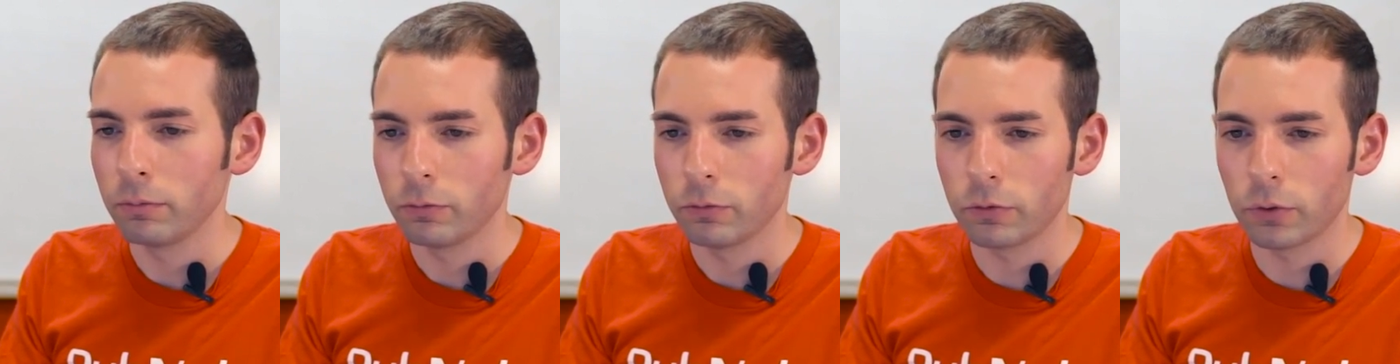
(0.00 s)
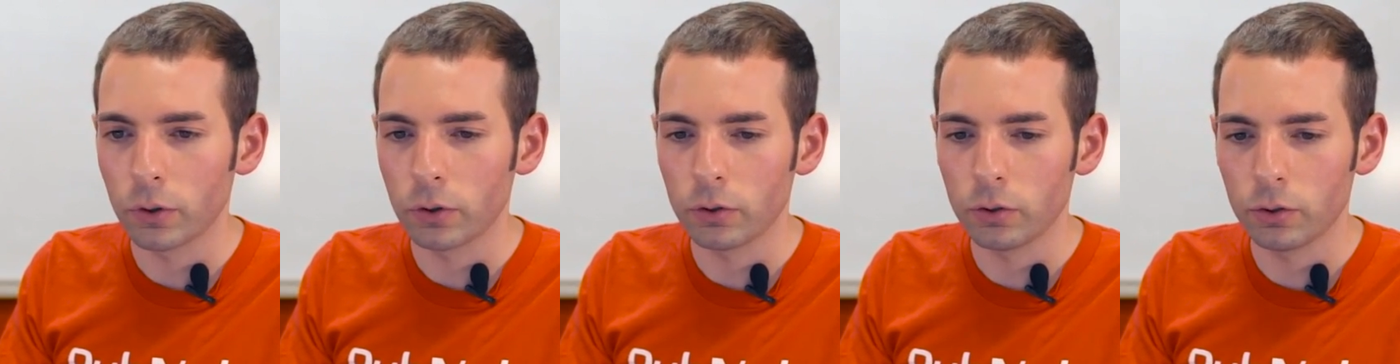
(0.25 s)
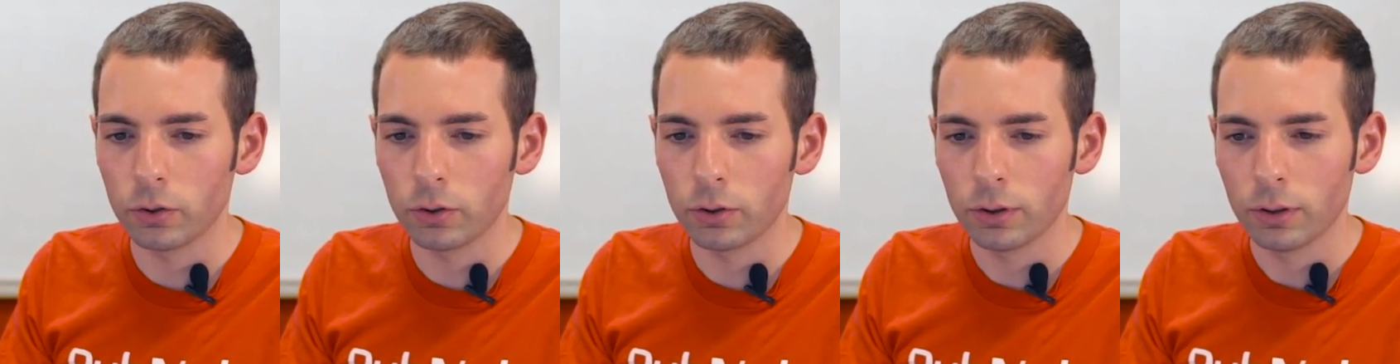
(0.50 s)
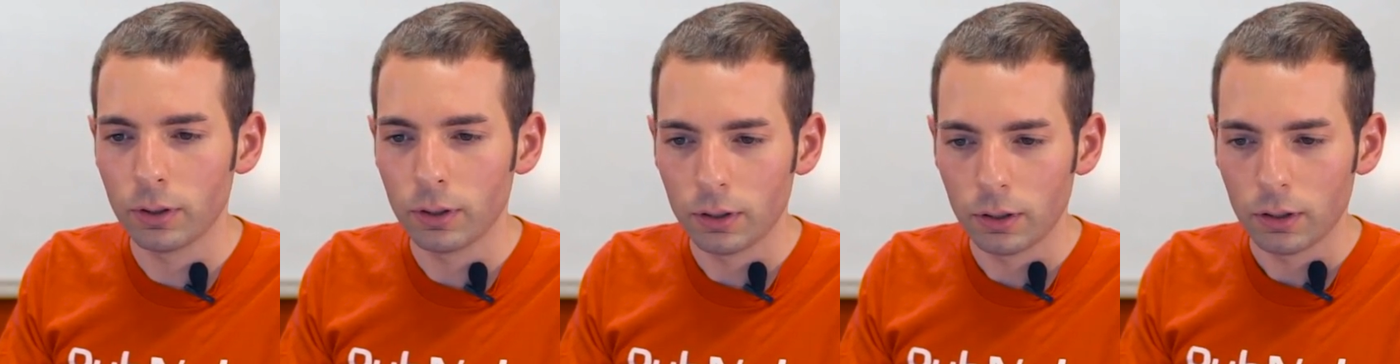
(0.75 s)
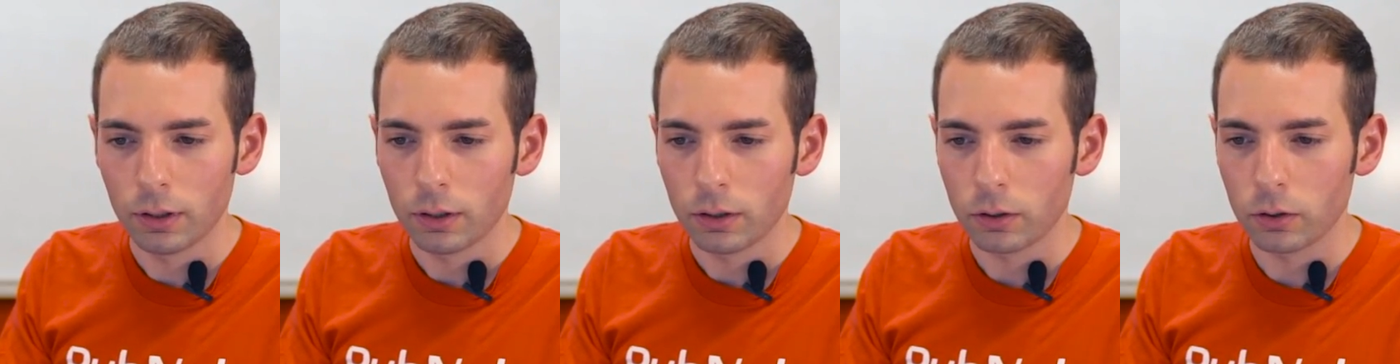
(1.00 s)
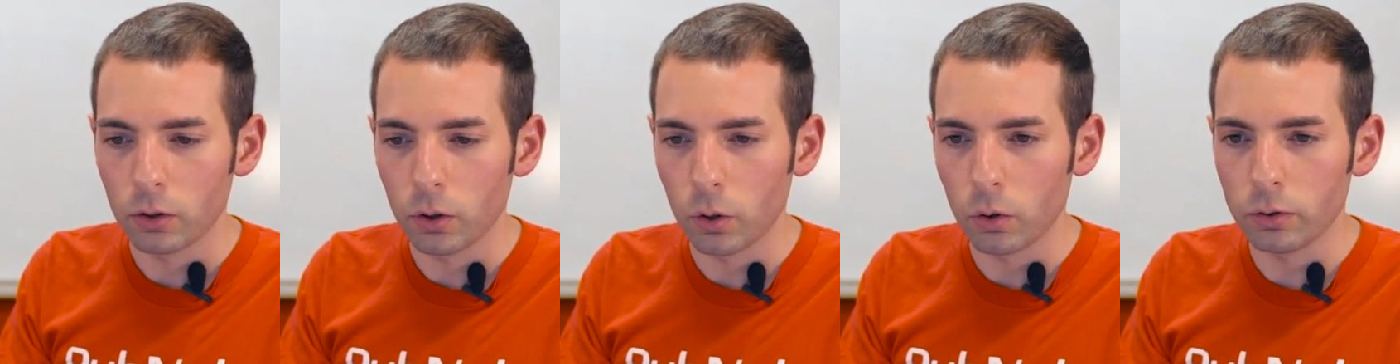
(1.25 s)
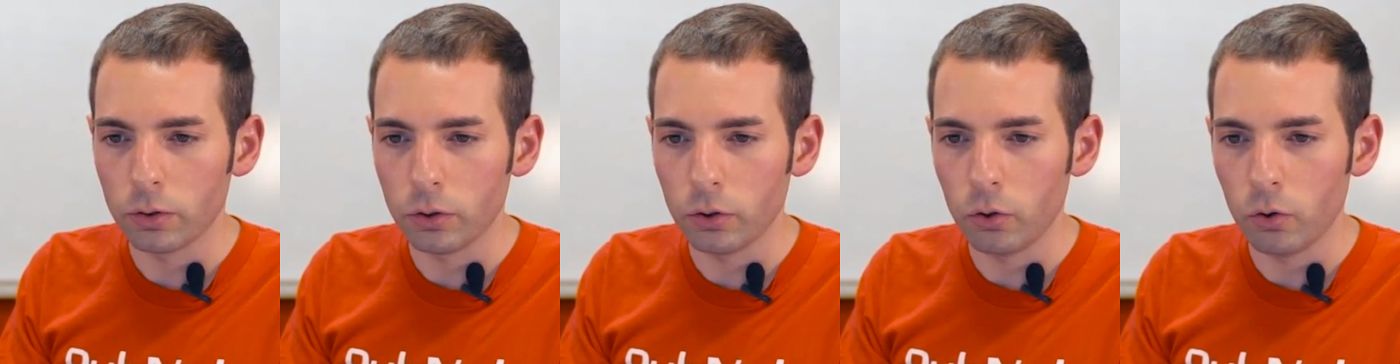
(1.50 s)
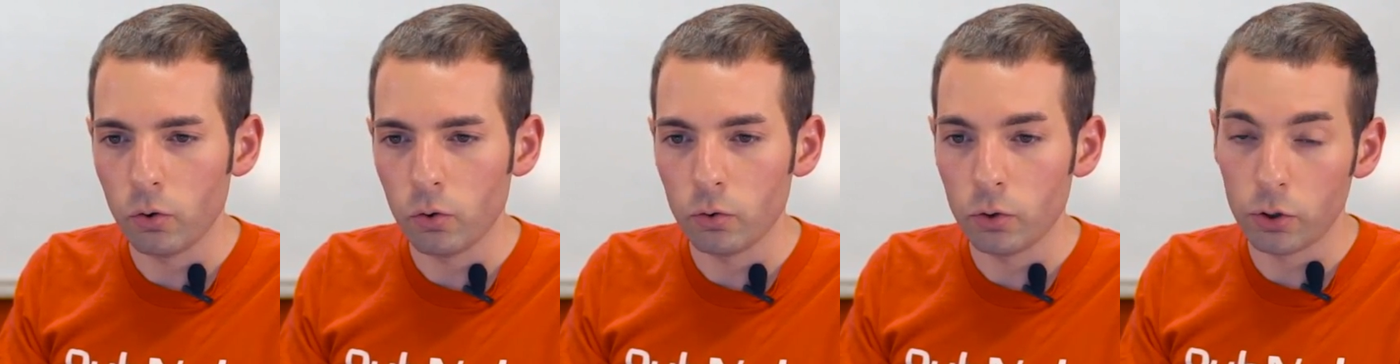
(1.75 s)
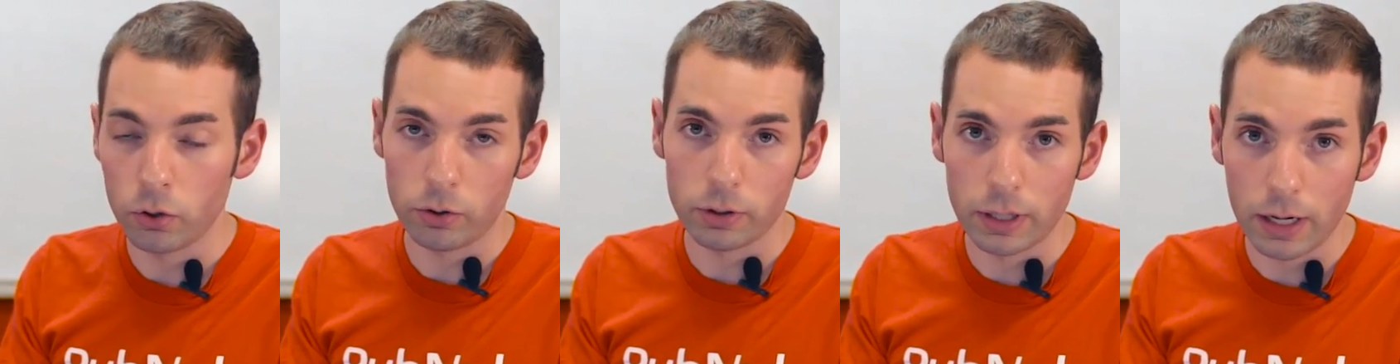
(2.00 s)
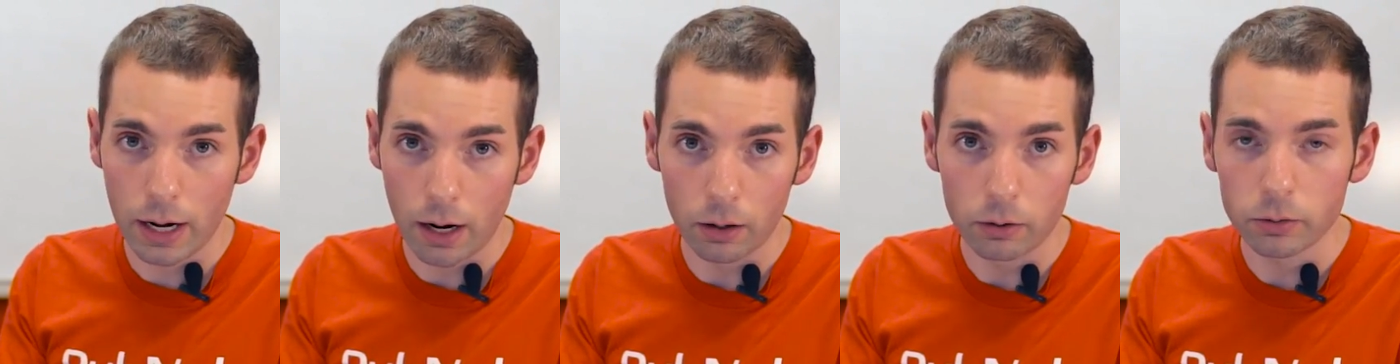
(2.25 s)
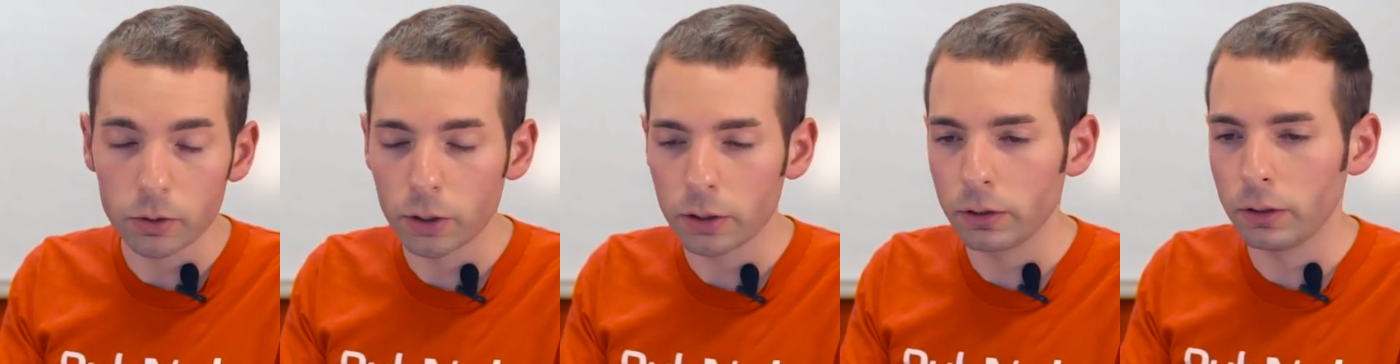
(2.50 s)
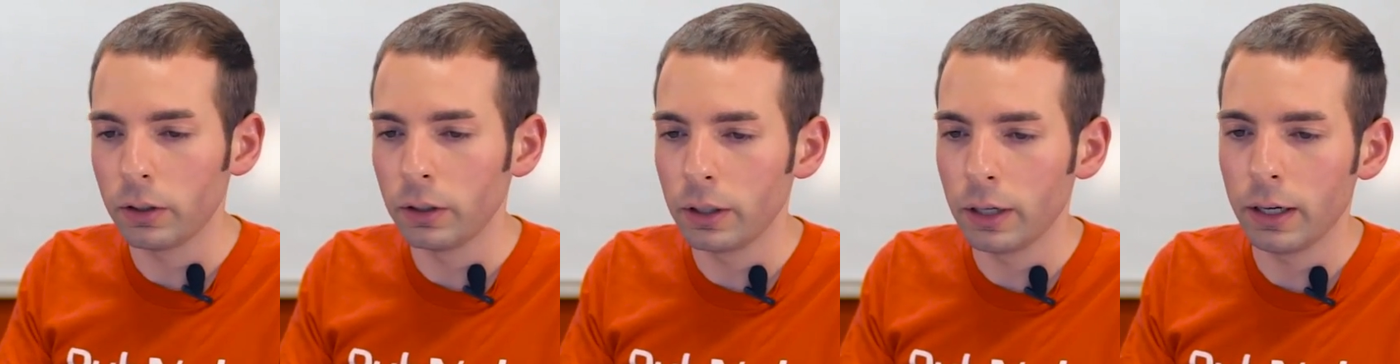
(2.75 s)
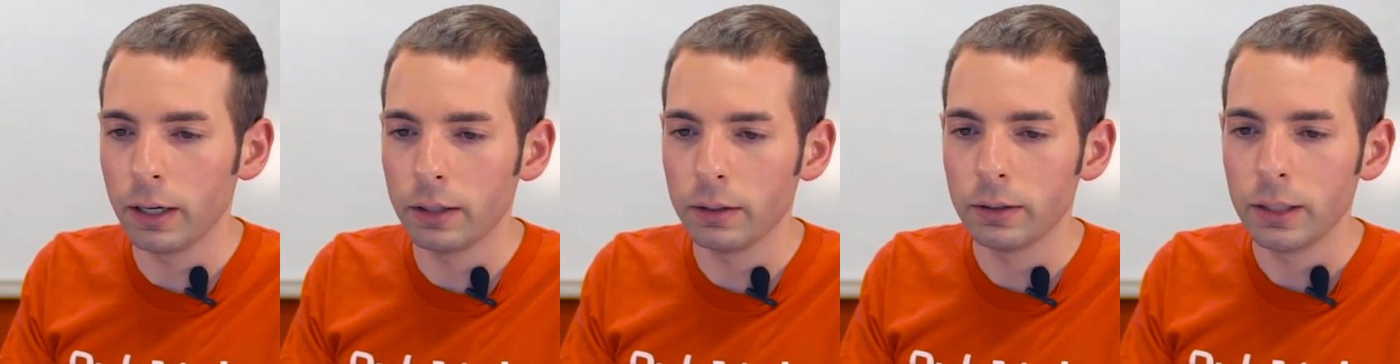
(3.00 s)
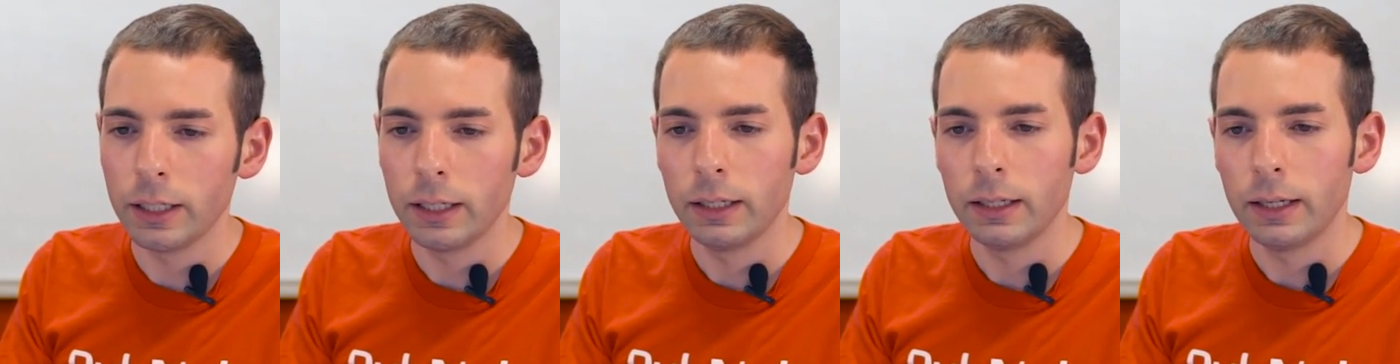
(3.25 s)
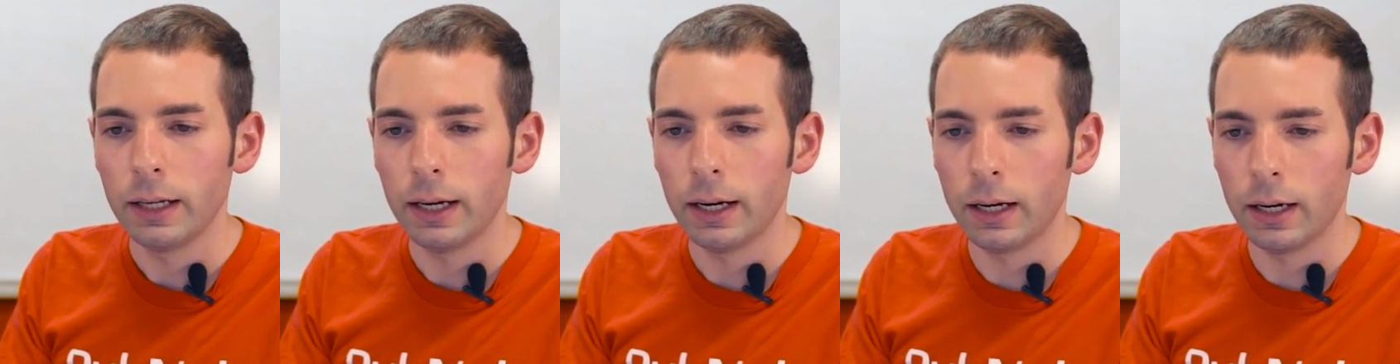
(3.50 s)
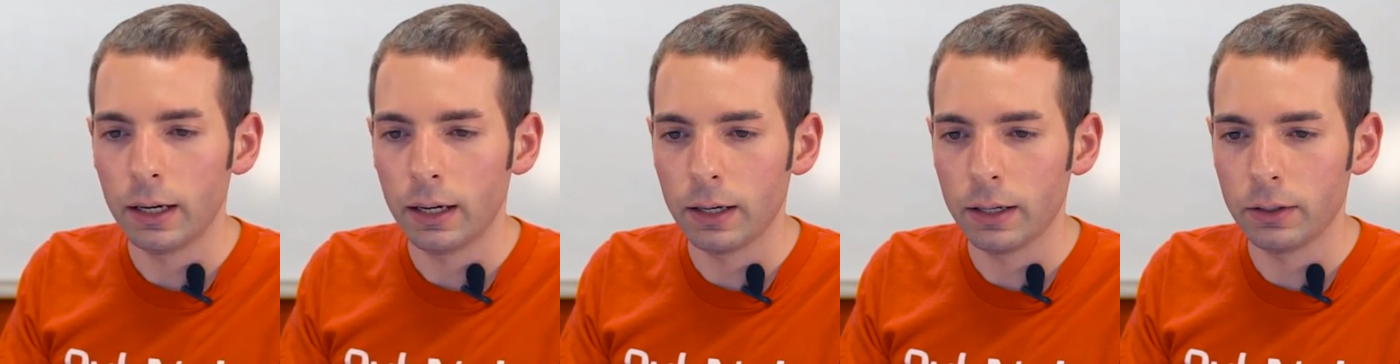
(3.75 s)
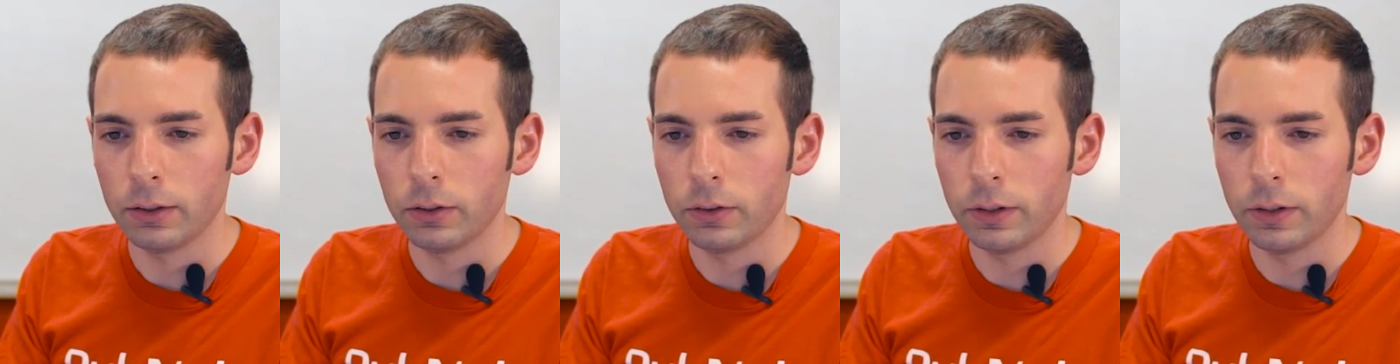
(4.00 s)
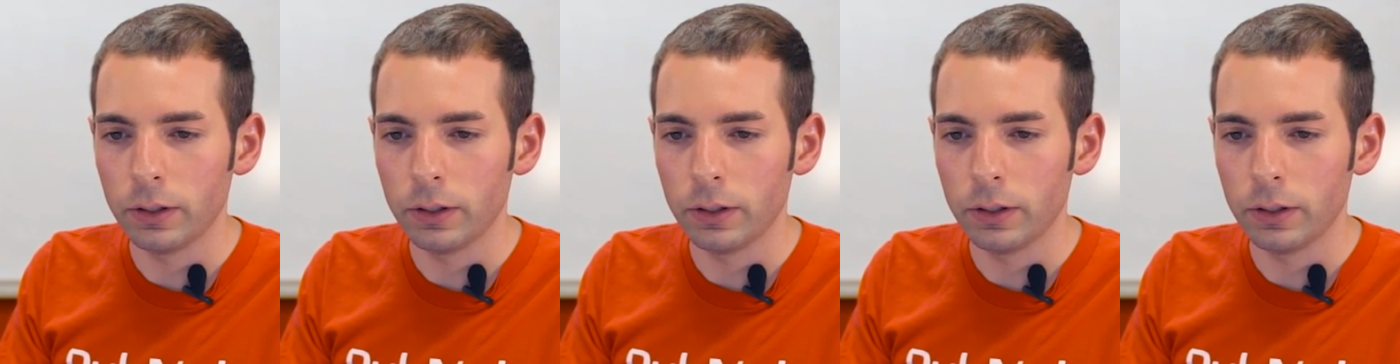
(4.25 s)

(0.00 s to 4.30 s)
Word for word: First, go to your account, log in, and